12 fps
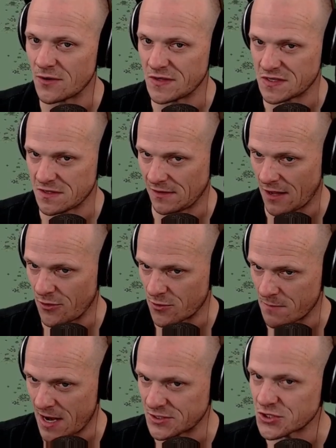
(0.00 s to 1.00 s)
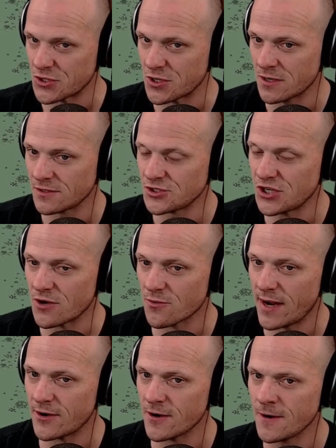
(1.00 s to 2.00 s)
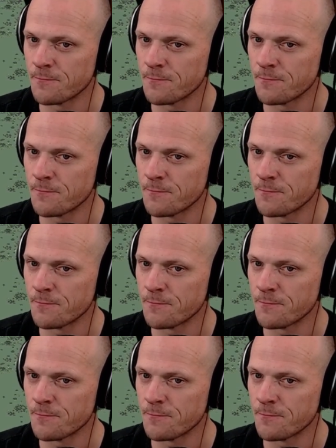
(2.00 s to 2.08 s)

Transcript: this other monster generator.